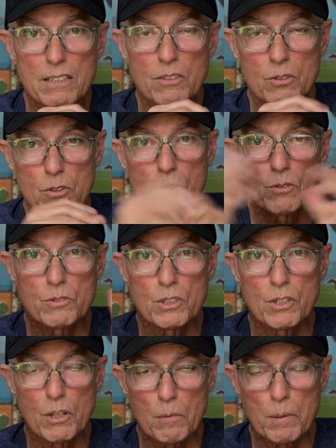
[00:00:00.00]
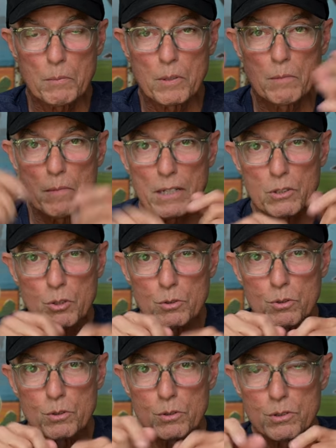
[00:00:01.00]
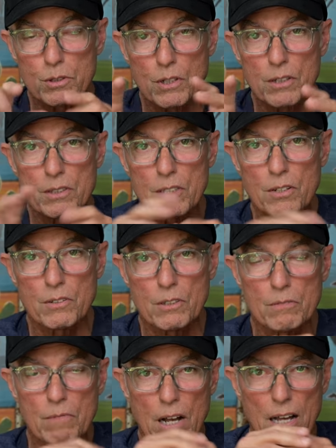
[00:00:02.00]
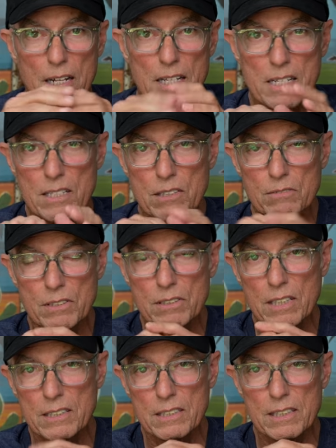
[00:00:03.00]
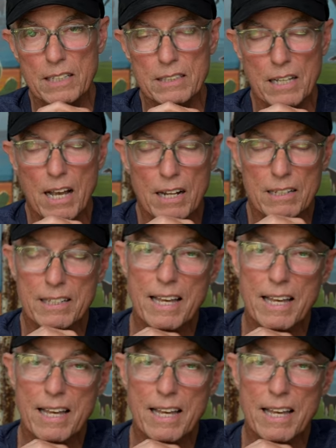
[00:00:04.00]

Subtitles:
you know, the people that make tools and all these other adhesives and things like that,